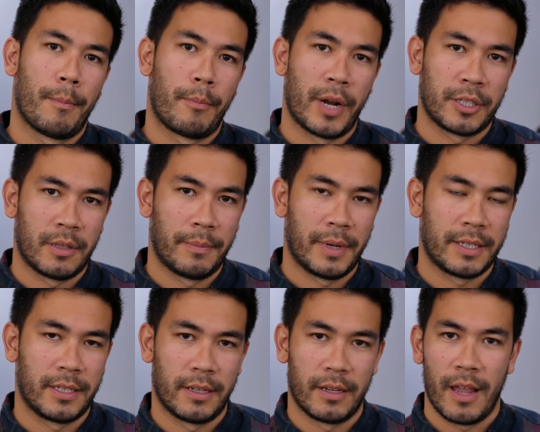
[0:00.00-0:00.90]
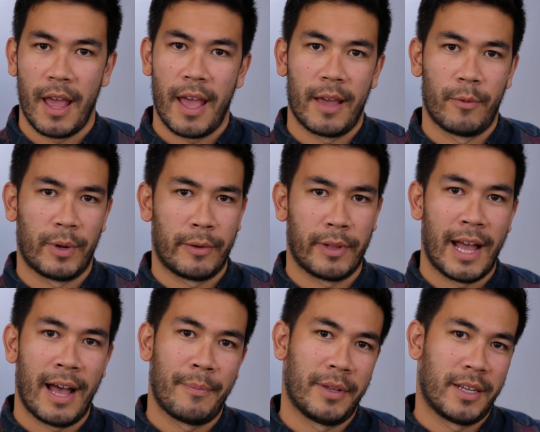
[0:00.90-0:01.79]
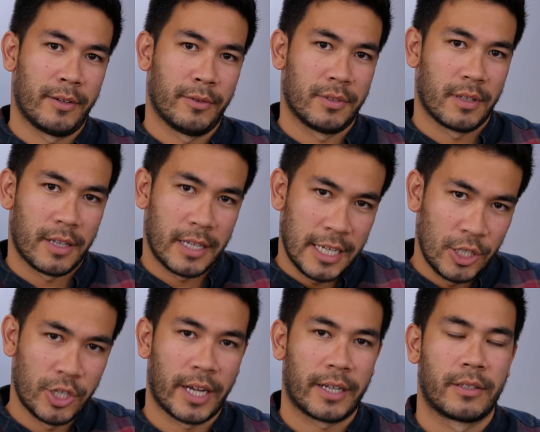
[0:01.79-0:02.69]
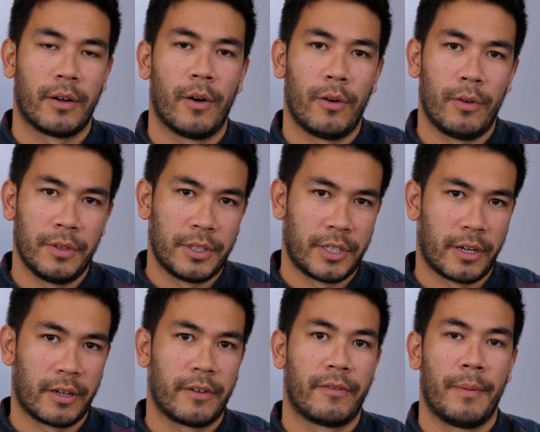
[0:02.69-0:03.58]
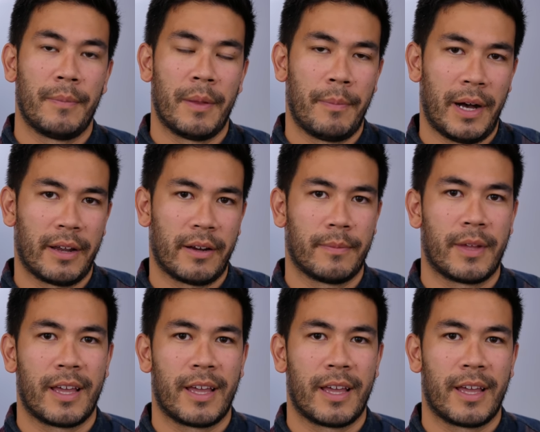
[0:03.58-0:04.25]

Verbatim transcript: press the button, and what will happen, it will eject all the dirt from the bottom.